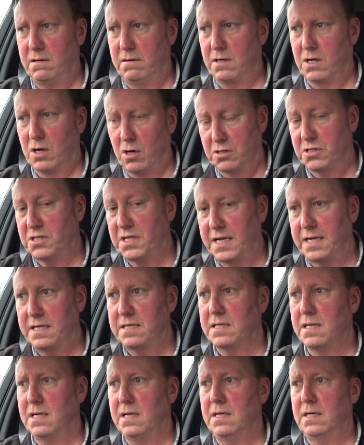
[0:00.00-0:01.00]

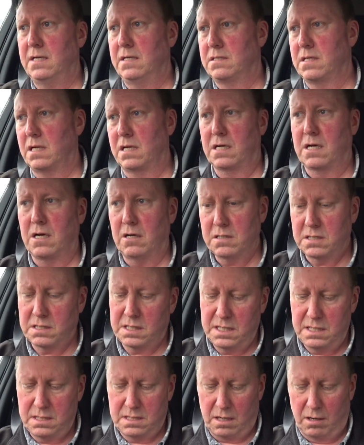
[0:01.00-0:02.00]
costings. So the
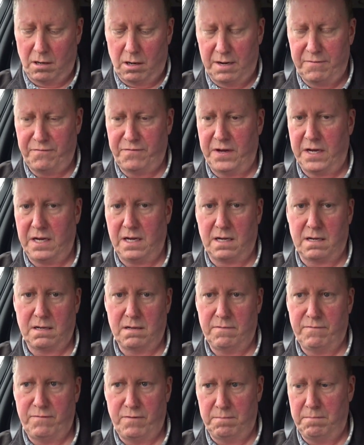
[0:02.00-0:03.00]
costings, I think,
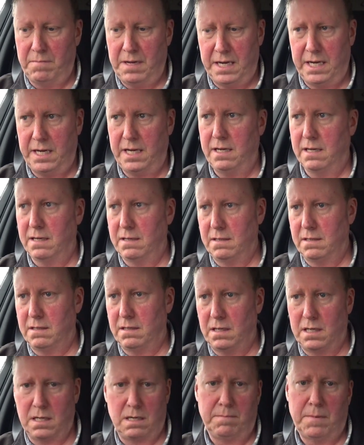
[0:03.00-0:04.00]
for me,
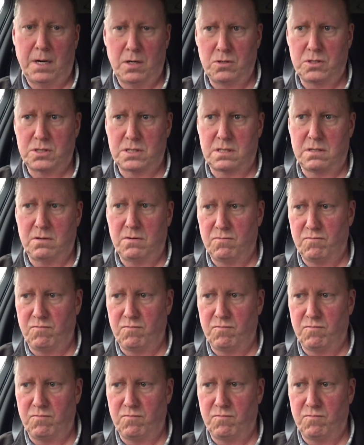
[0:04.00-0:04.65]
are the most